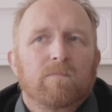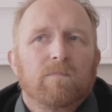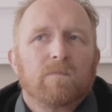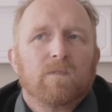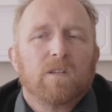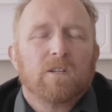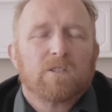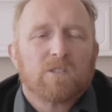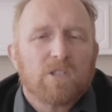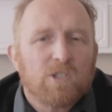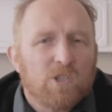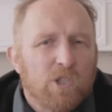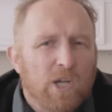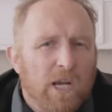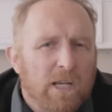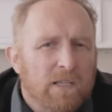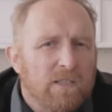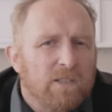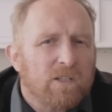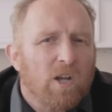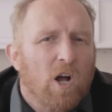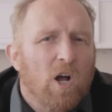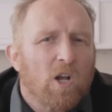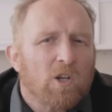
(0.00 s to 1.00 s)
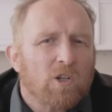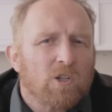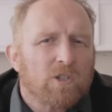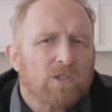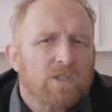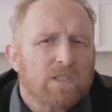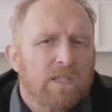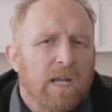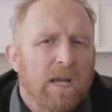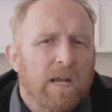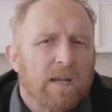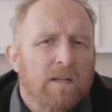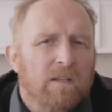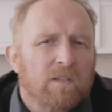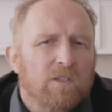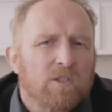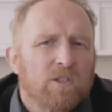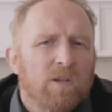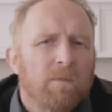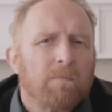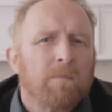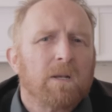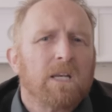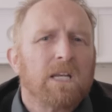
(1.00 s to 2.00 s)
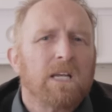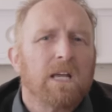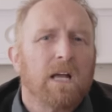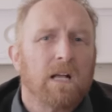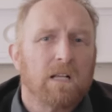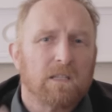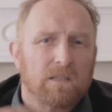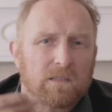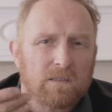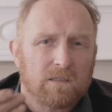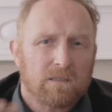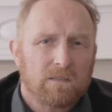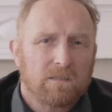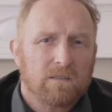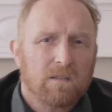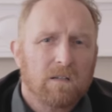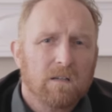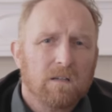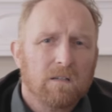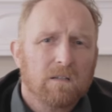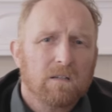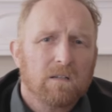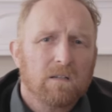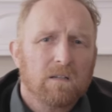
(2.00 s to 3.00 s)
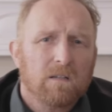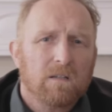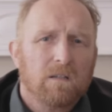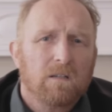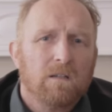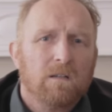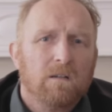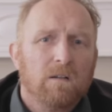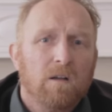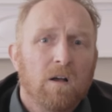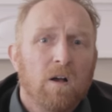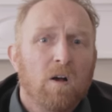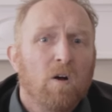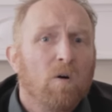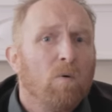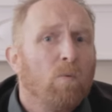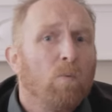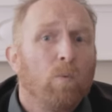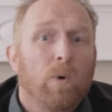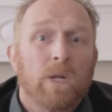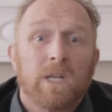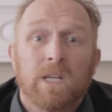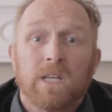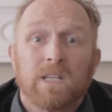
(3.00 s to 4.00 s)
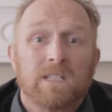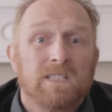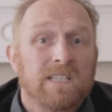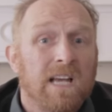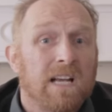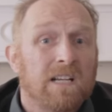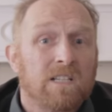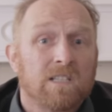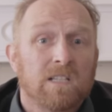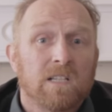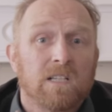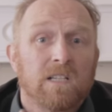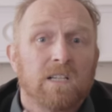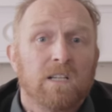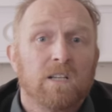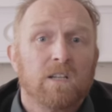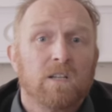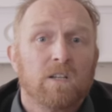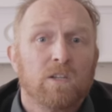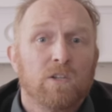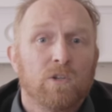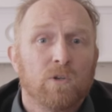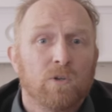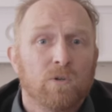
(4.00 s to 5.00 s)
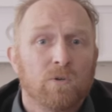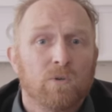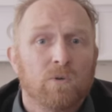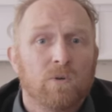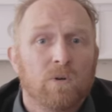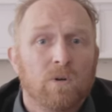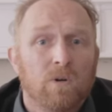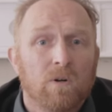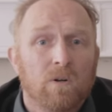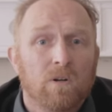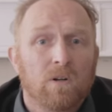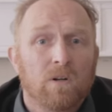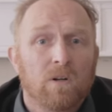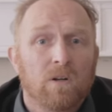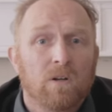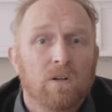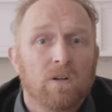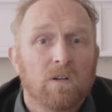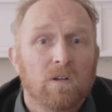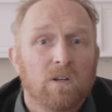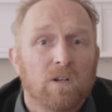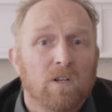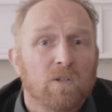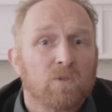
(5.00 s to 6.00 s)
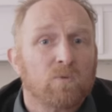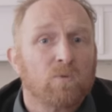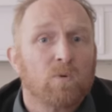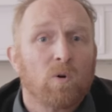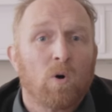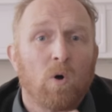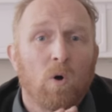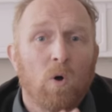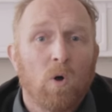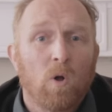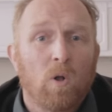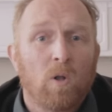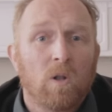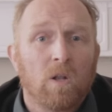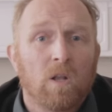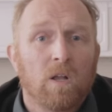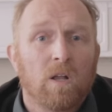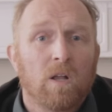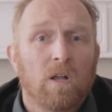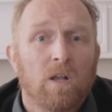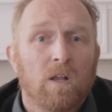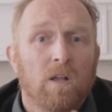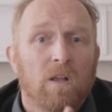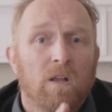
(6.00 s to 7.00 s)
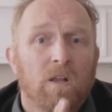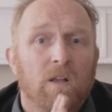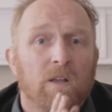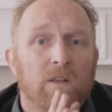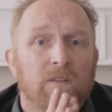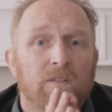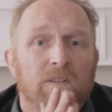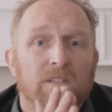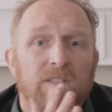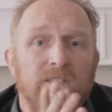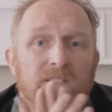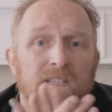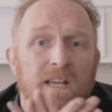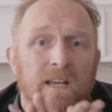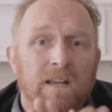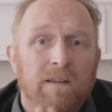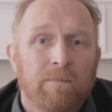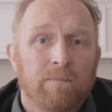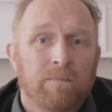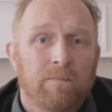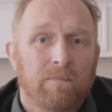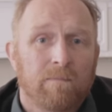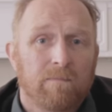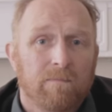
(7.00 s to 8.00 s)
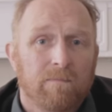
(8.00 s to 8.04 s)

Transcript: there's a chance to understand somebody else when it's actually you, because we're all the same.